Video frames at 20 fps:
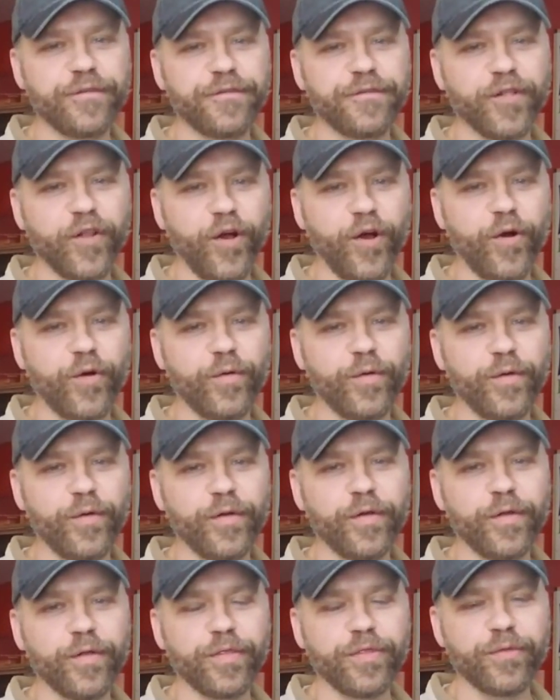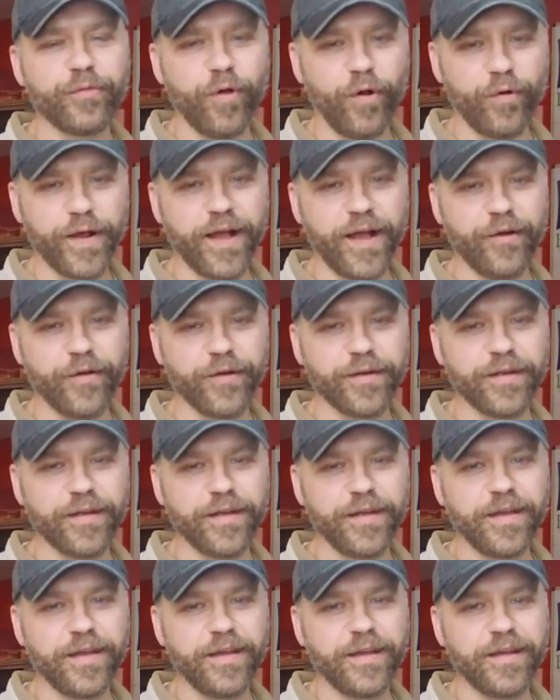Flow Throwdown.
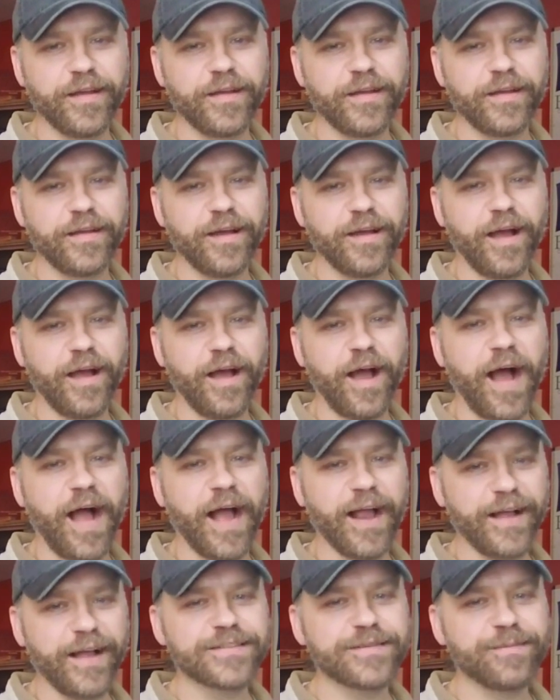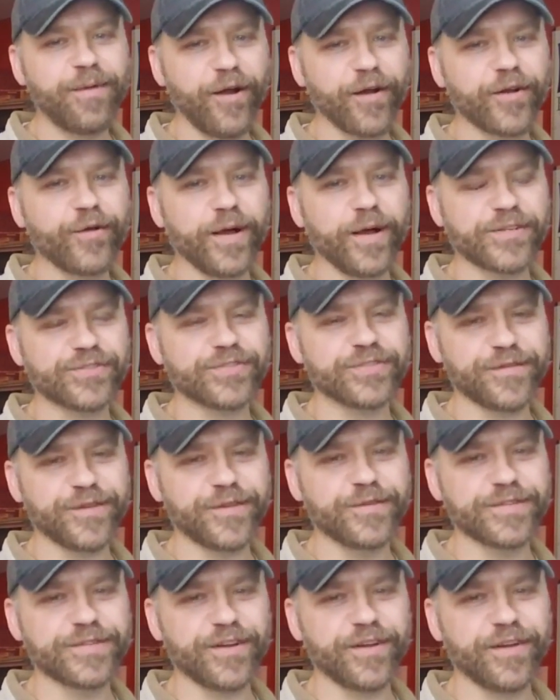I got some hard questions for
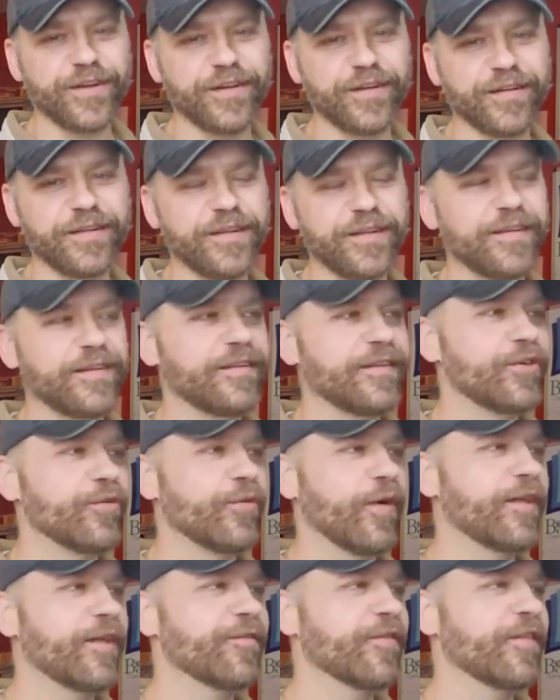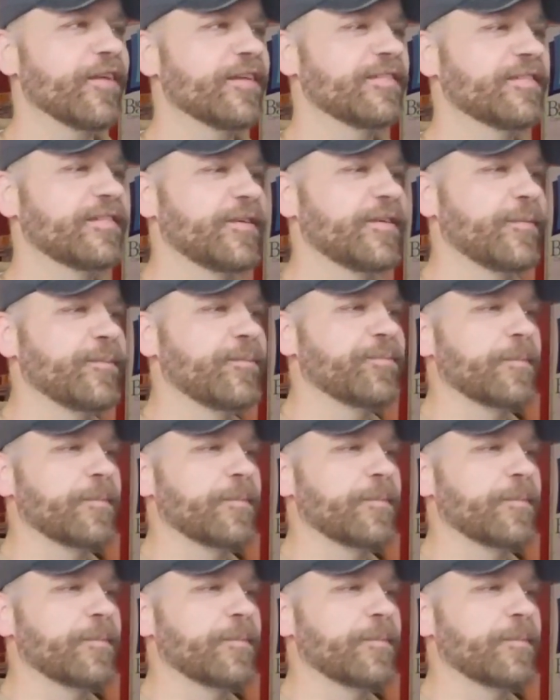you, sir. You ready for this?